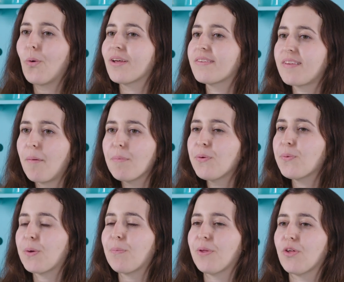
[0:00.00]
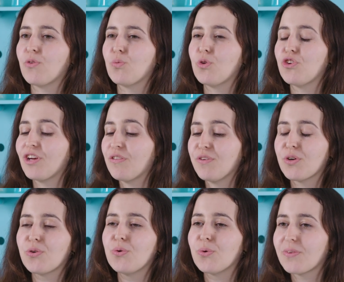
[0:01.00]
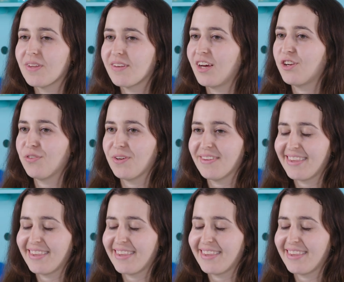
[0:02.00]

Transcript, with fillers: While some cooling pillows will just feel cool to the touch for a